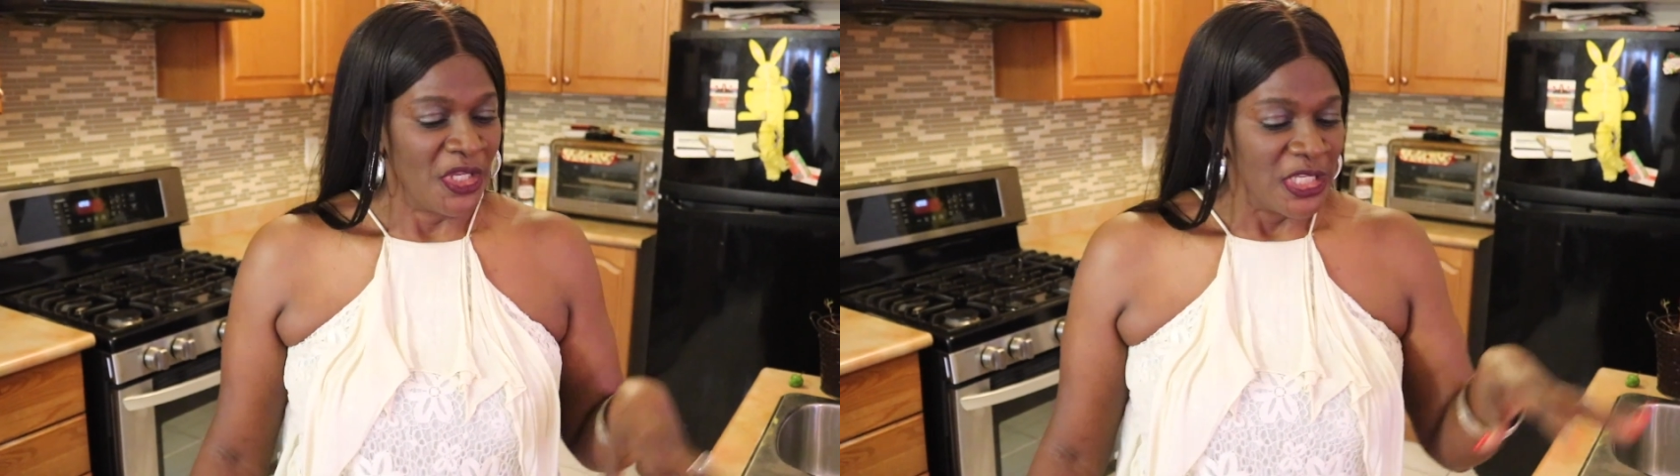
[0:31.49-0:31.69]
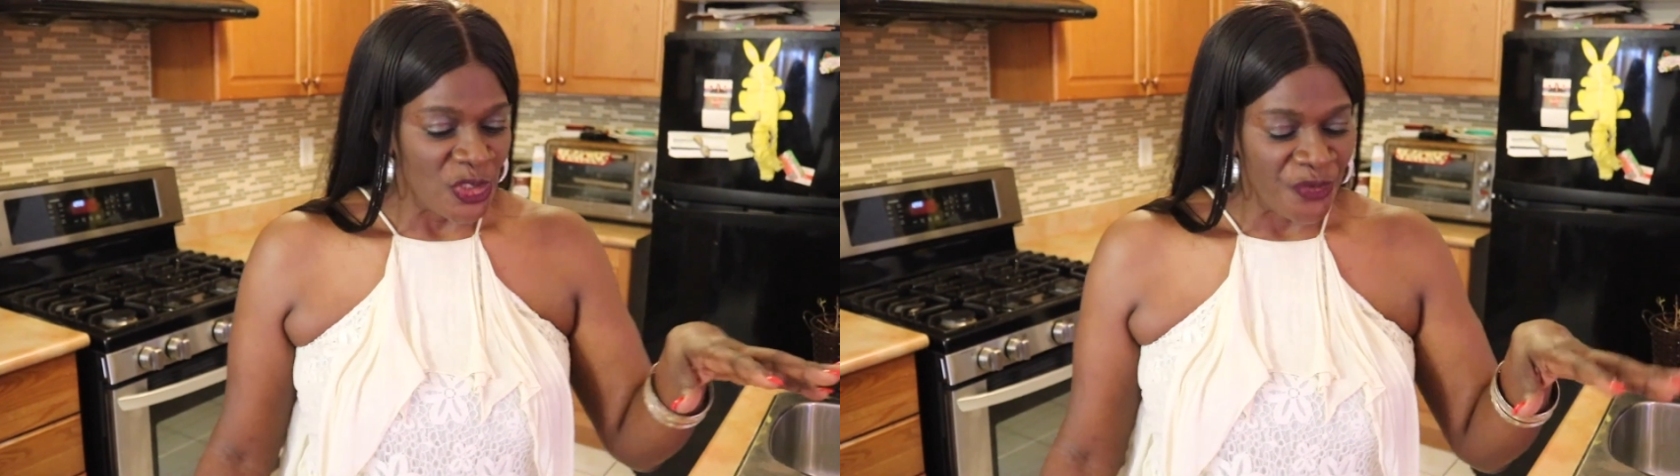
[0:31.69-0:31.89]

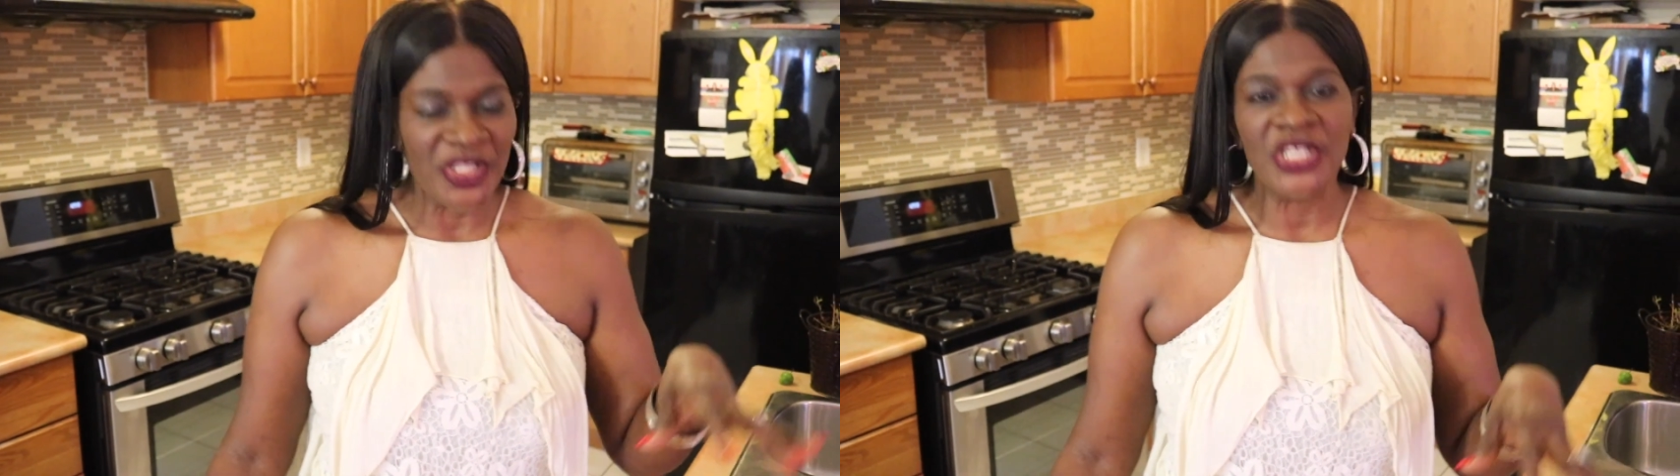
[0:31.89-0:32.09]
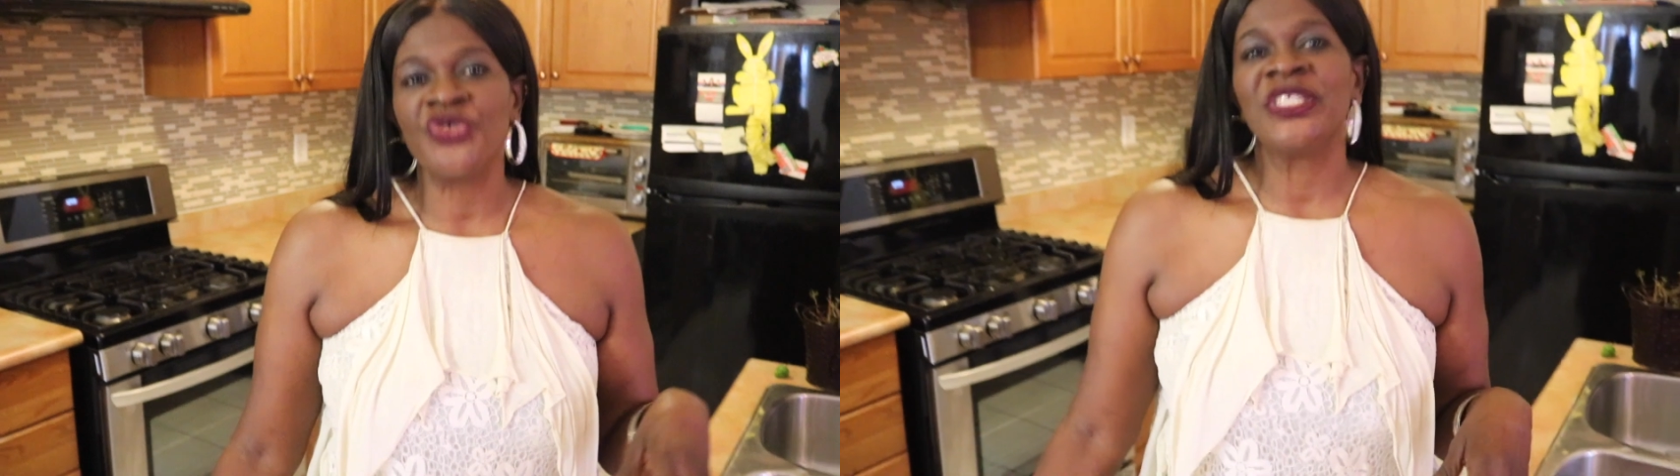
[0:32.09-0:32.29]
So for
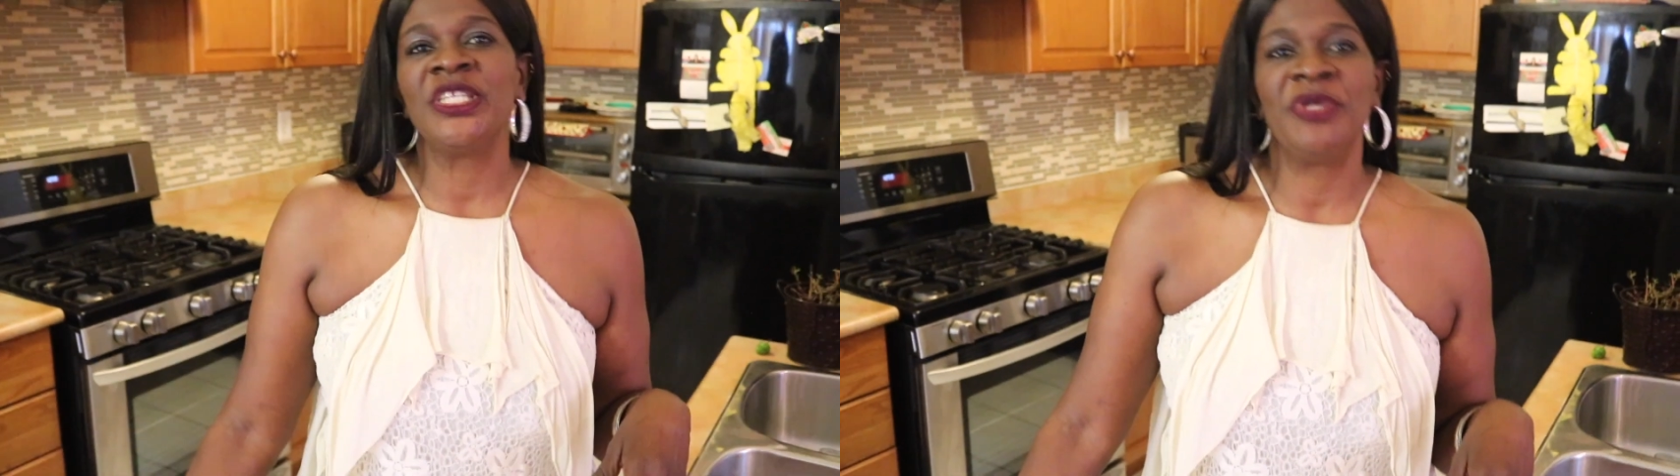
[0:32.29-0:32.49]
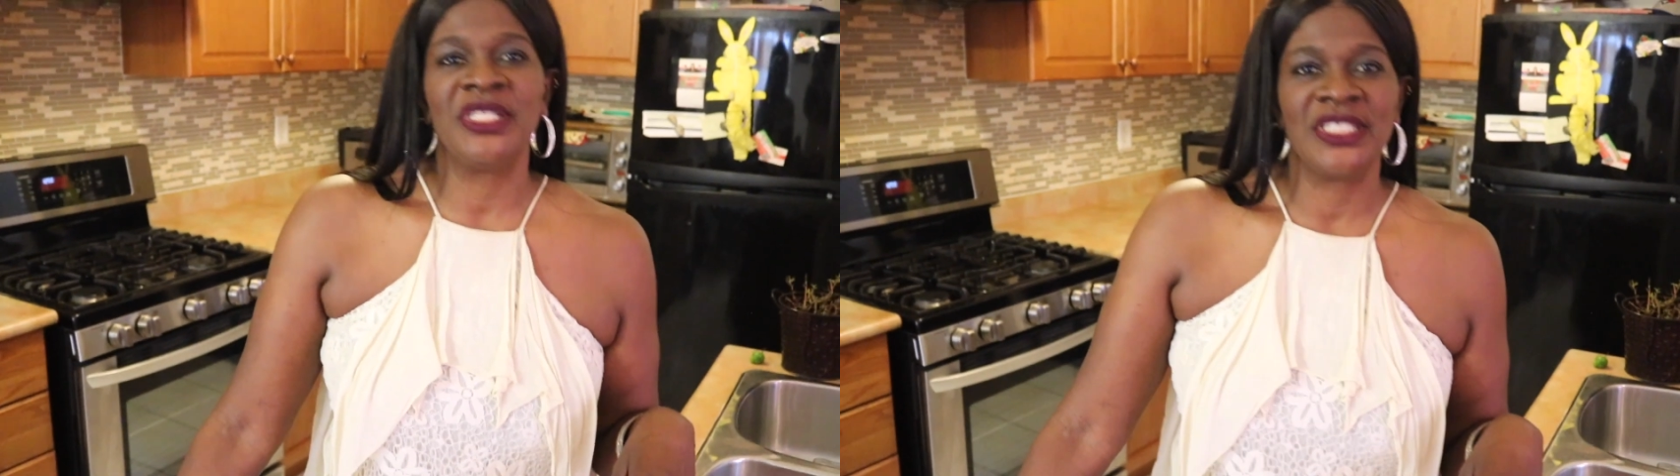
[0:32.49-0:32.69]
this
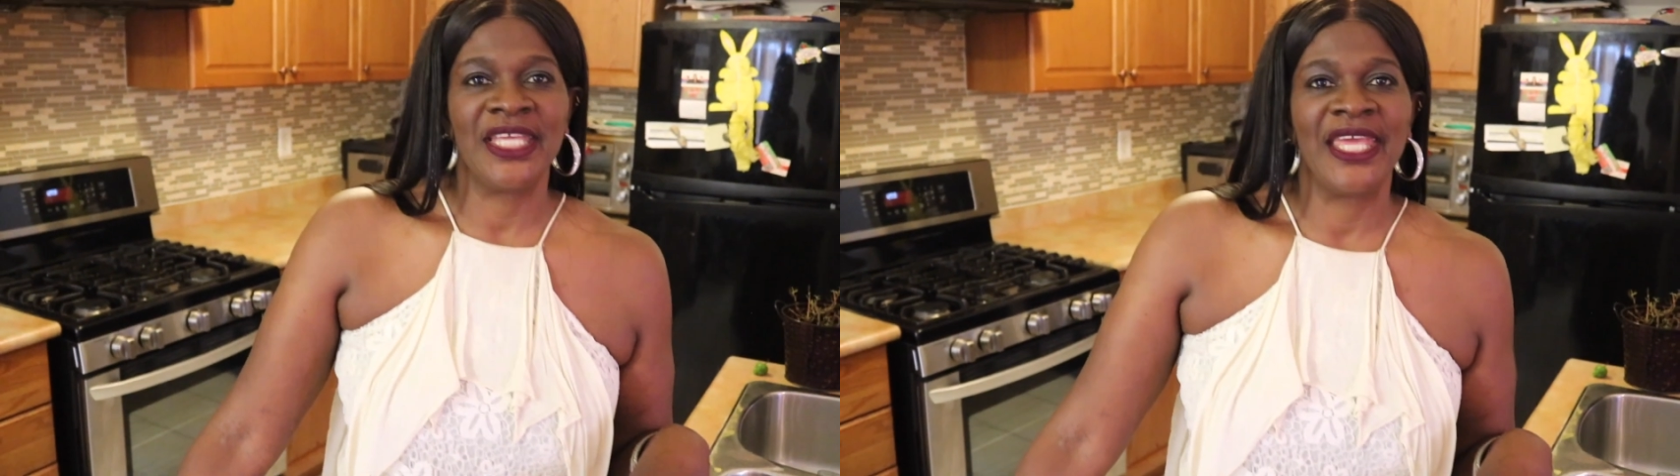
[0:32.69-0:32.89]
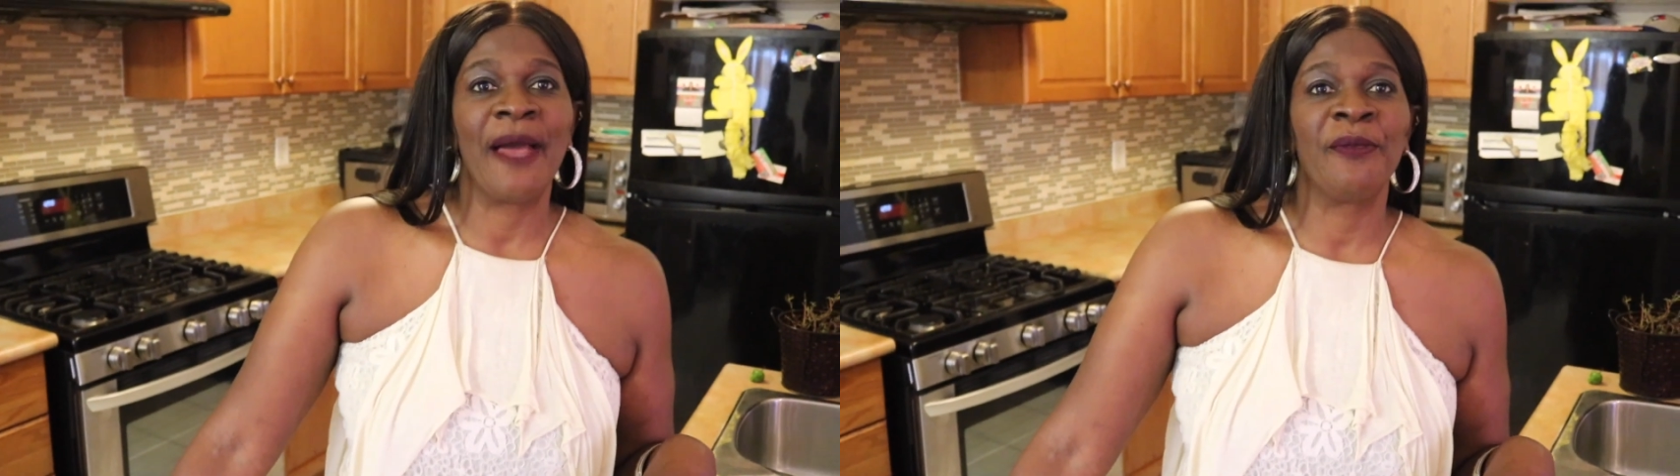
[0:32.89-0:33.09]
recipe
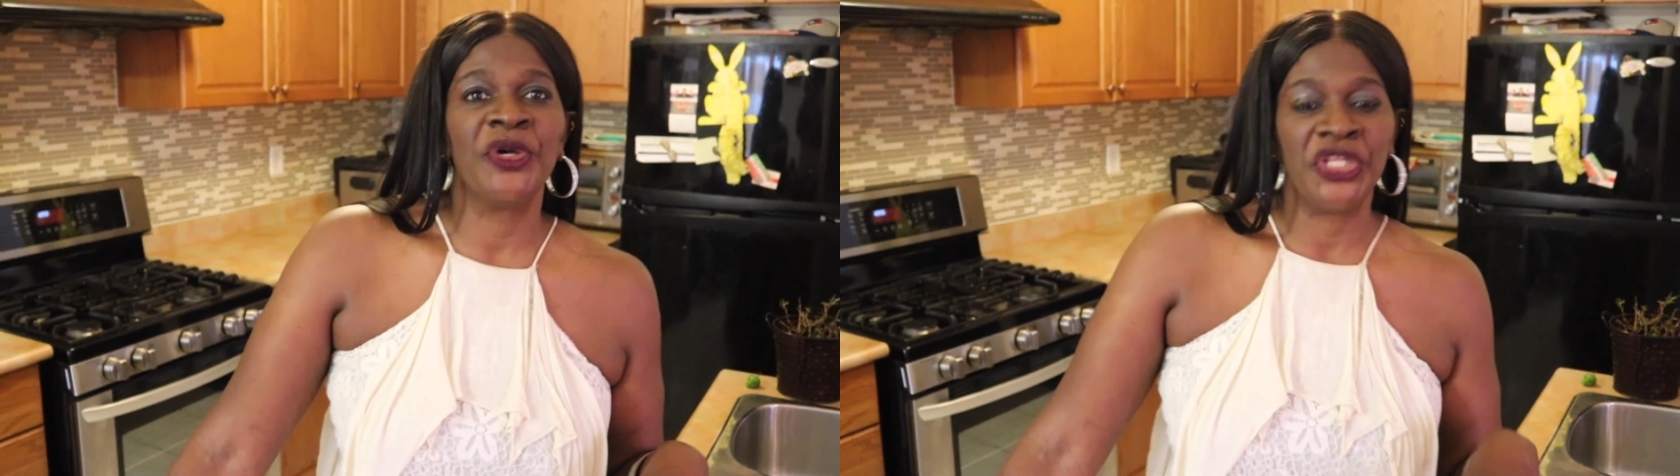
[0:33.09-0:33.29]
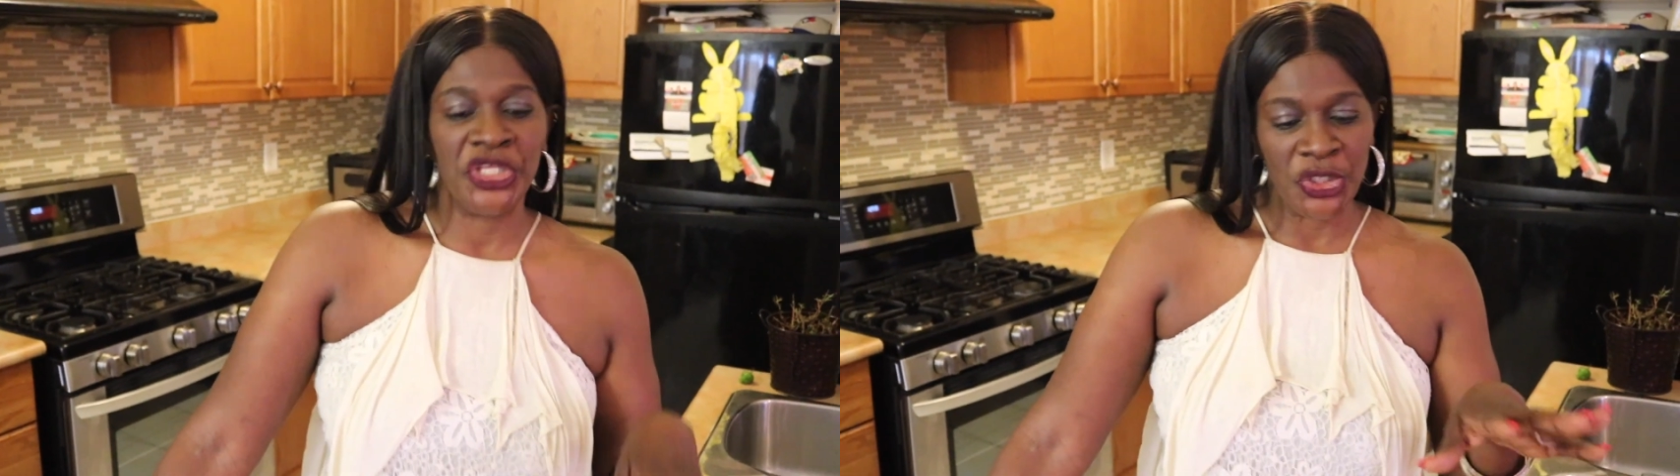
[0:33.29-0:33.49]
today, I'm
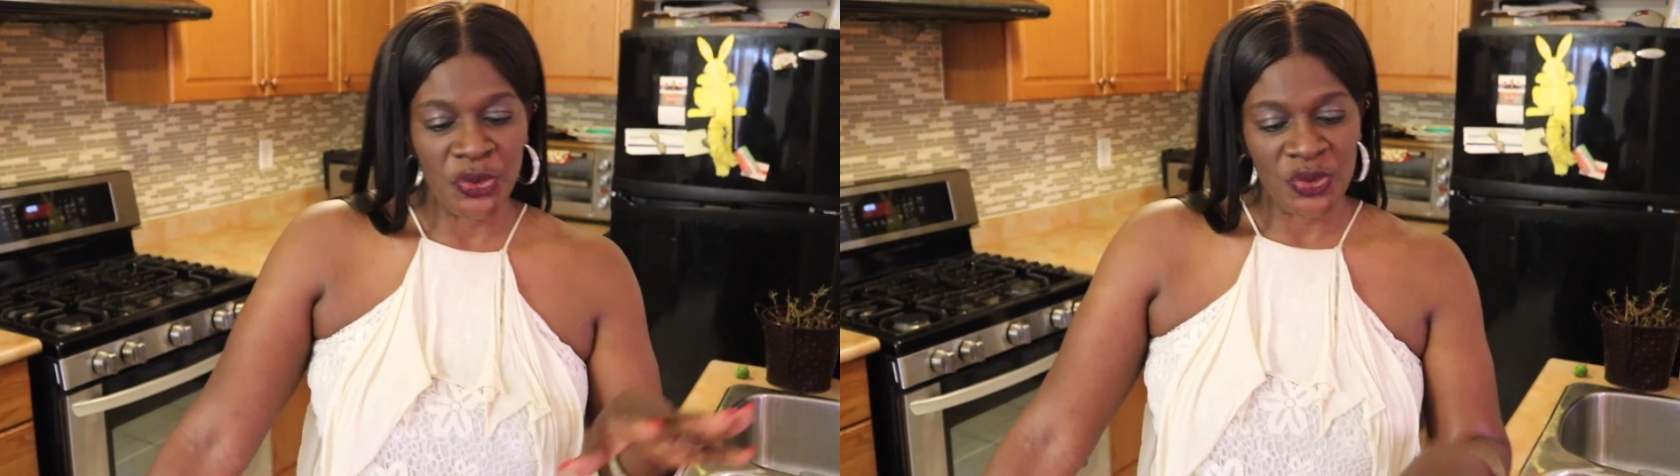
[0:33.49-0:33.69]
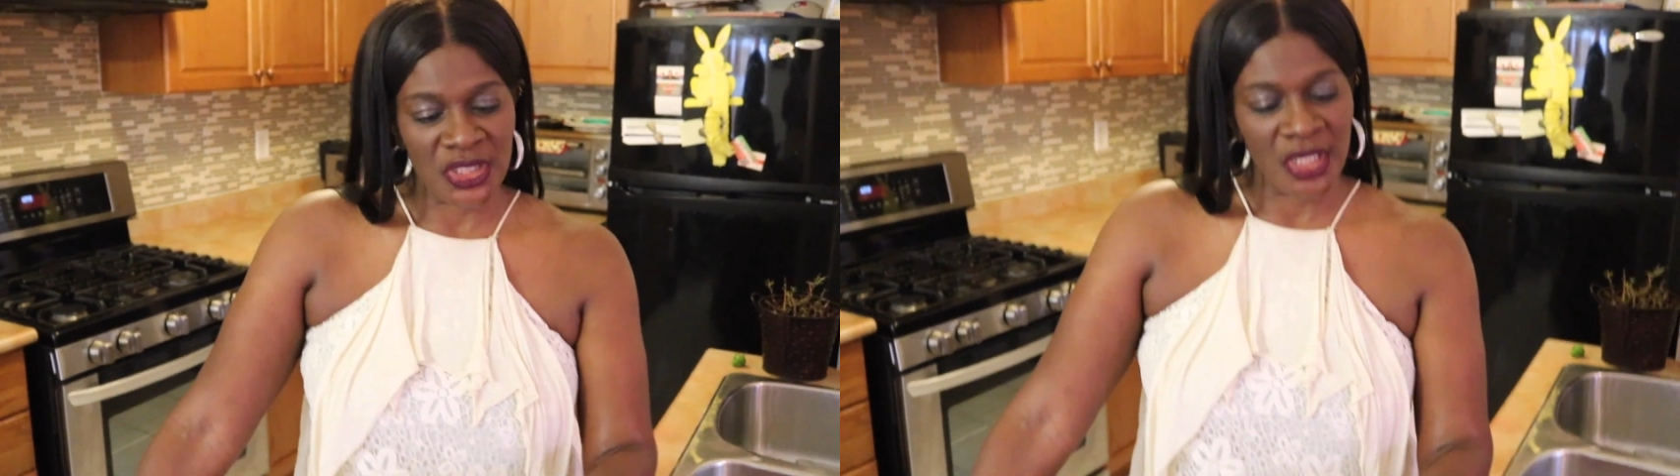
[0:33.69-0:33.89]
going to use